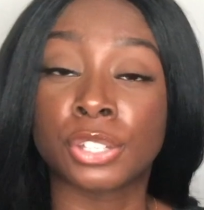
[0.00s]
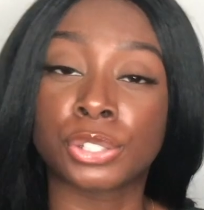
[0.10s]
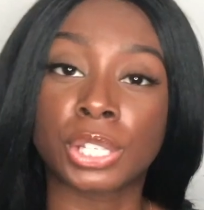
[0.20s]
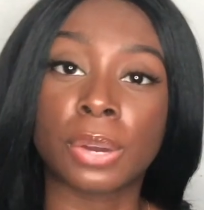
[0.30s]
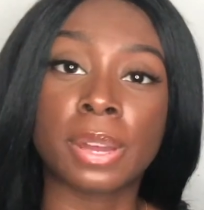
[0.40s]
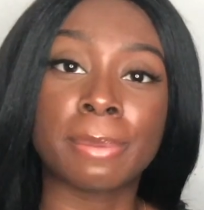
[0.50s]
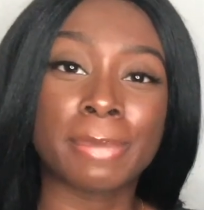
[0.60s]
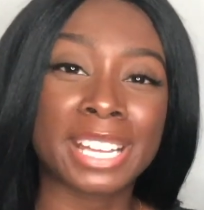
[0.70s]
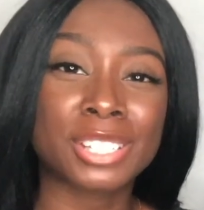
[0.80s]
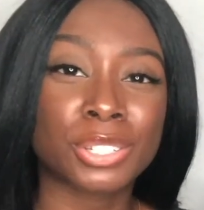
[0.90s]
so it
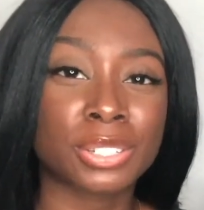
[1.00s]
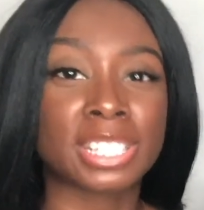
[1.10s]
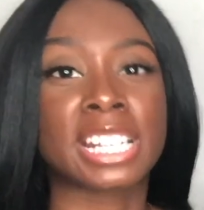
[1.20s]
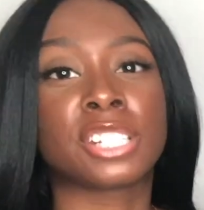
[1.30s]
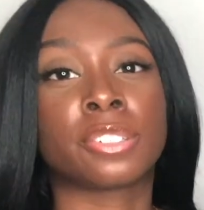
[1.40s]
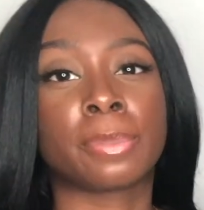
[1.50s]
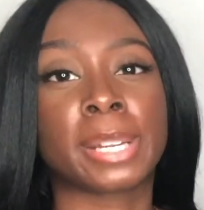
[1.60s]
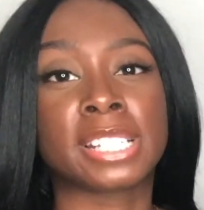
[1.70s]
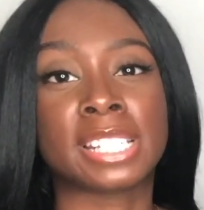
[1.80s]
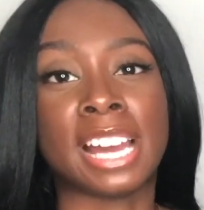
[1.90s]
makes no sense for
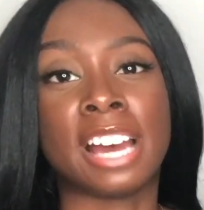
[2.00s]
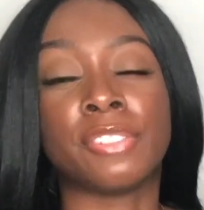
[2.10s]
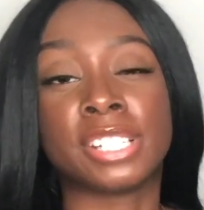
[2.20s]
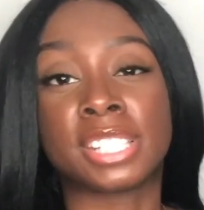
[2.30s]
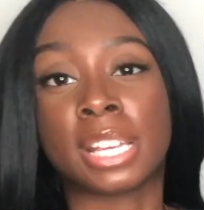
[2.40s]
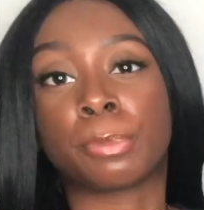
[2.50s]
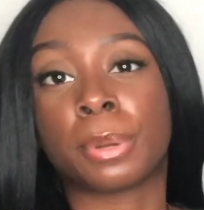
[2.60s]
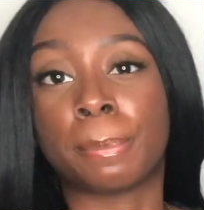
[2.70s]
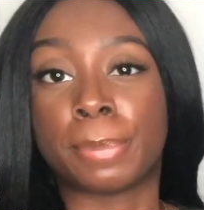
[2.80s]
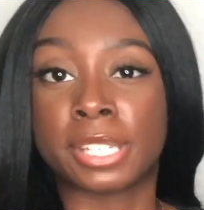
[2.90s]
me to have a
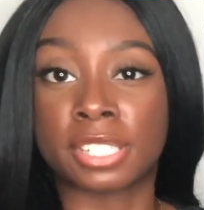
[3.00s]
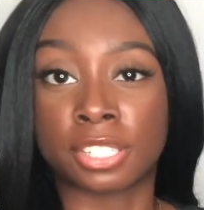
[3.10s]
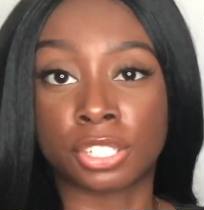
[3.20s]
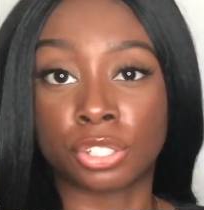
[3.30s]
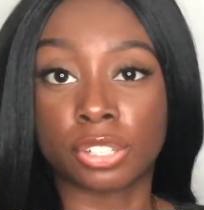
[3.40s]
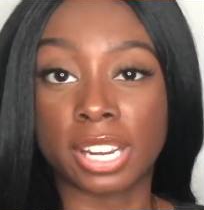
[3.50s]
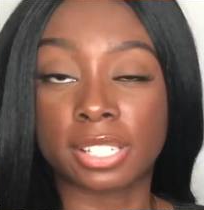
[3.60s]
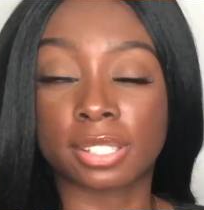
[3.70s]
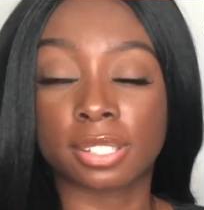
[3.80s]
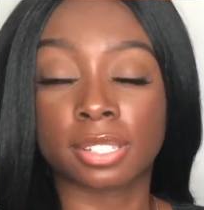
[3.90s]
separate business address.